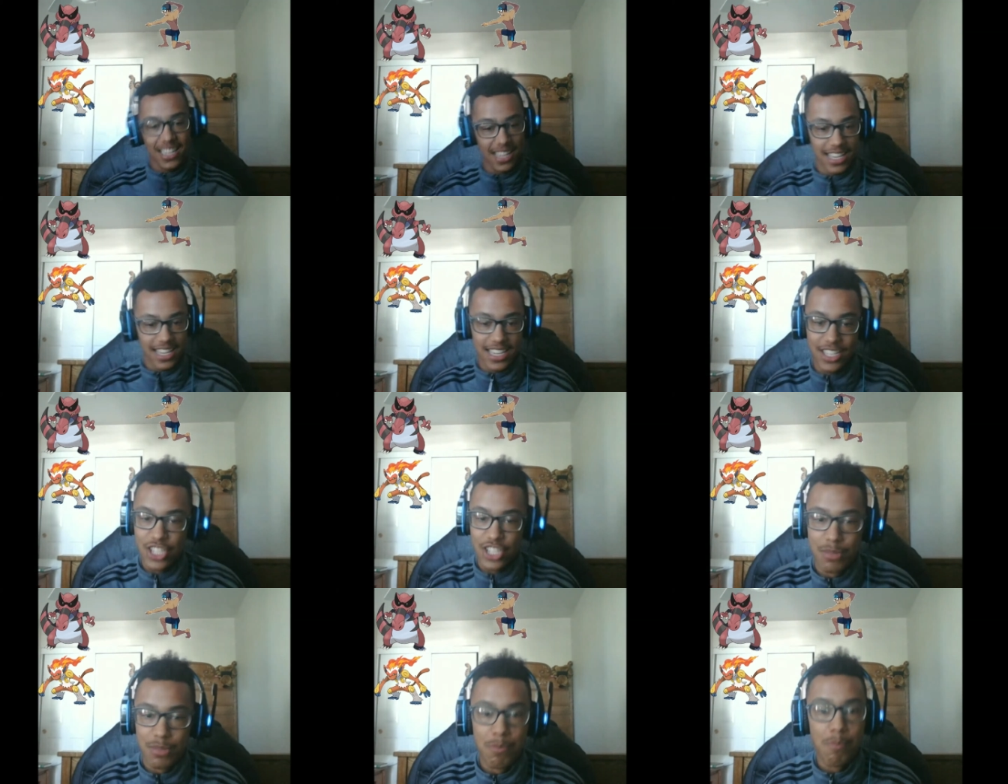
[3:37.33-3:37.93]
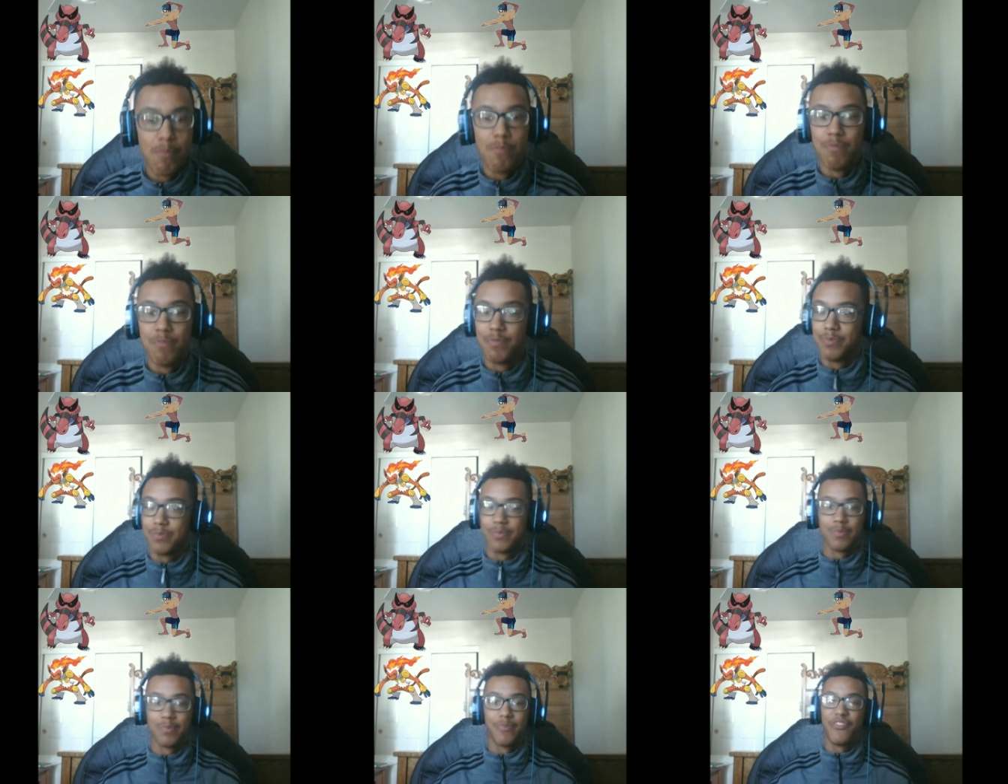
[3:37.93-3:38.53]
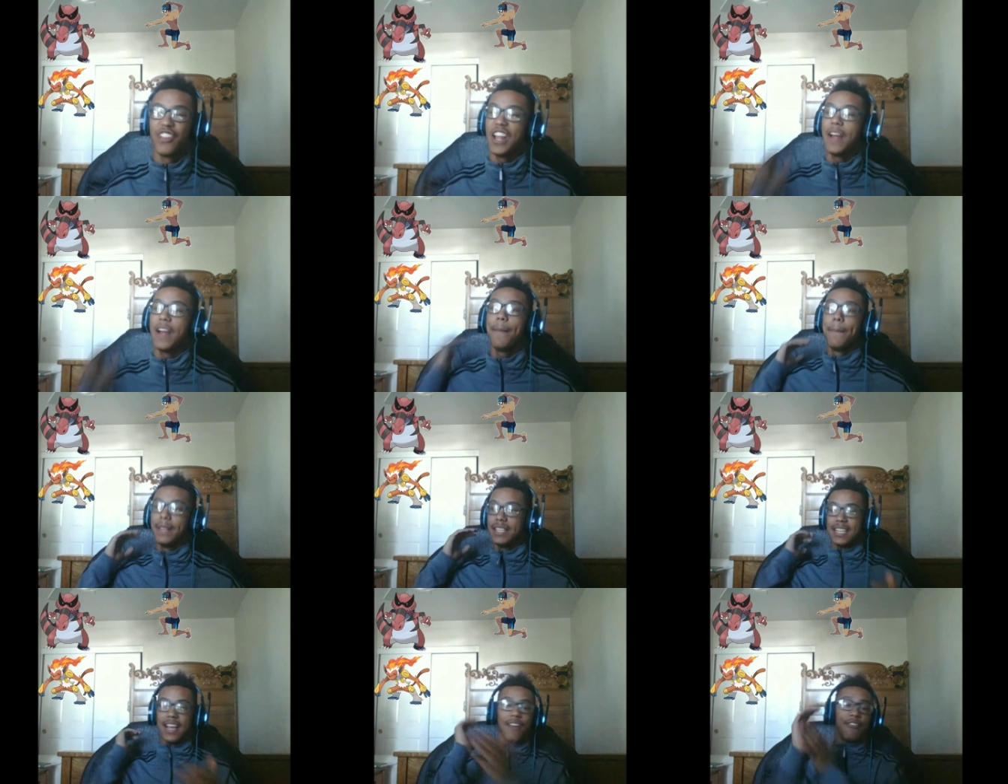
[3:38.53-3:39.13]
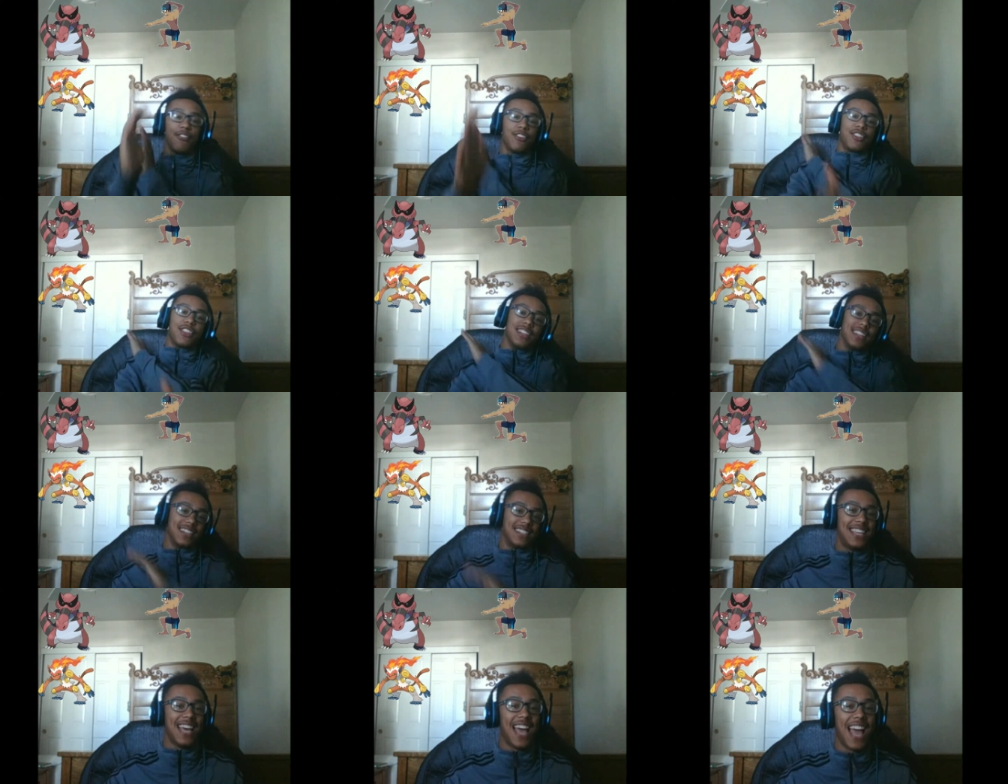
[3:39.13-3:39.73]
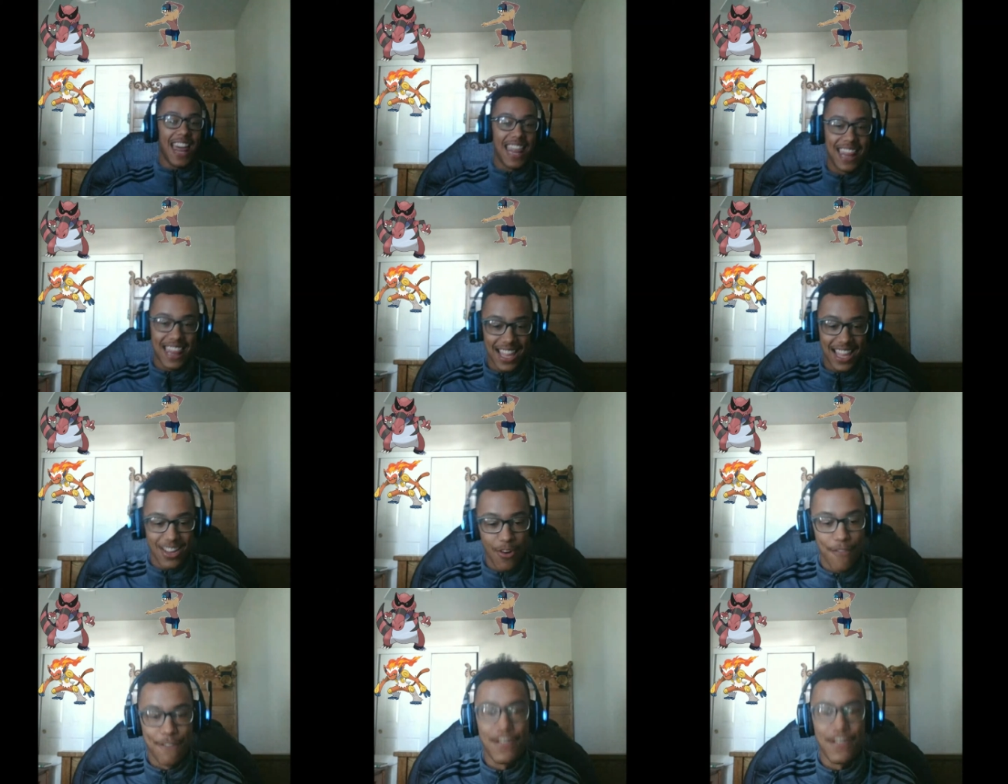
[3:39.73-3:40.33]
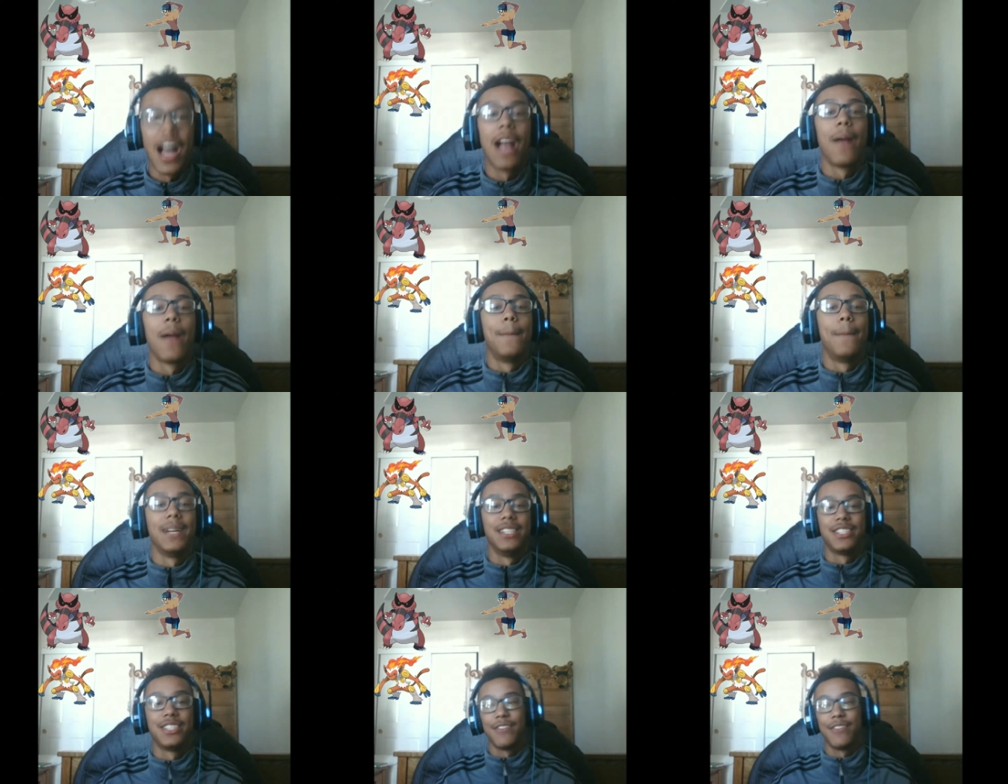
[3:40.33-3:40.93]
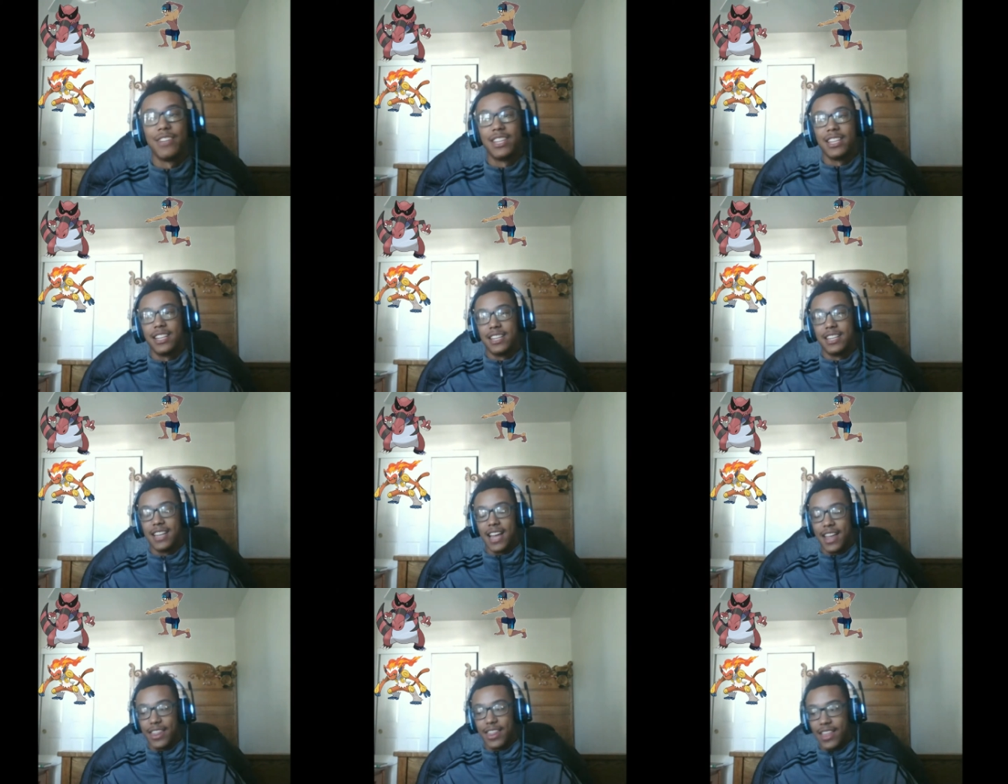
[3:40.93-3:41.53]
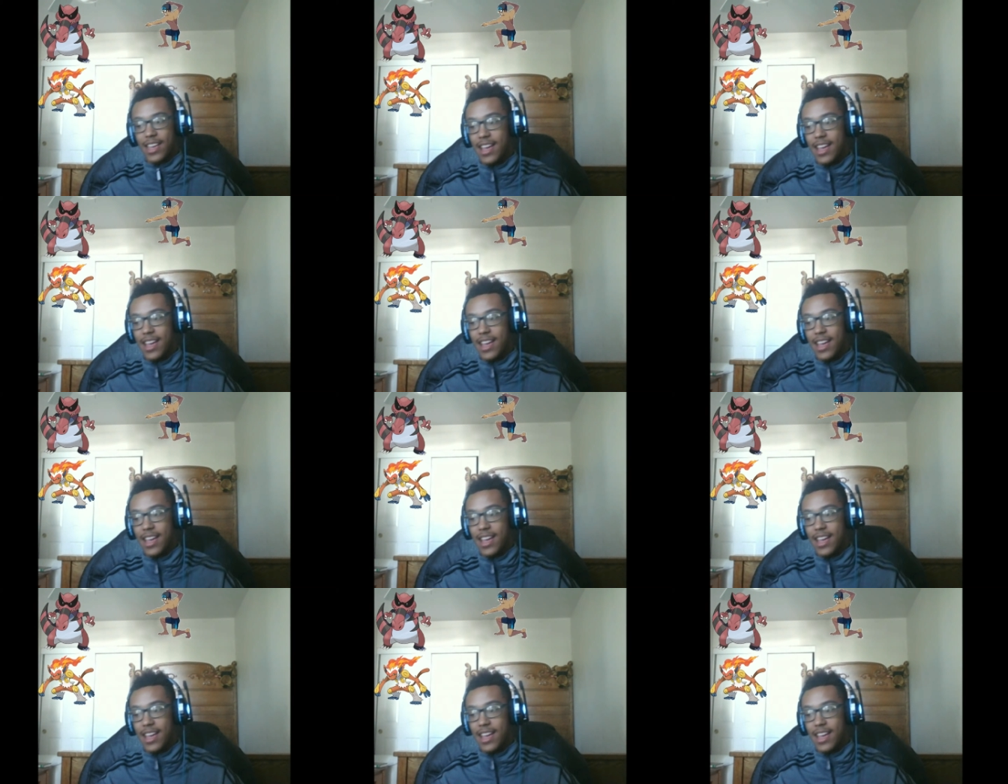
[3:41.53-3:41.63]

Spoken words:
And he just Flare Blitz everything to death, or Fire Punch everything to death.